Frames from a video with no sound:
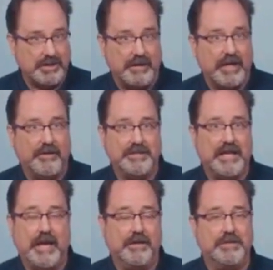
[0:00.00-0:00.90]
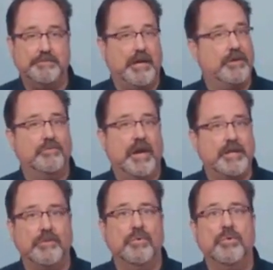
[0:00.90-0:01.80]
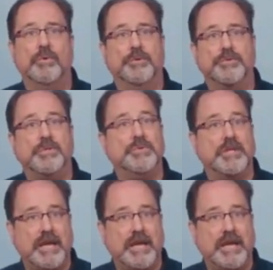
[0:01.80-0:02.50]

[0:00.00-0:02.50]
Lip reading: layer attacks by writing rules using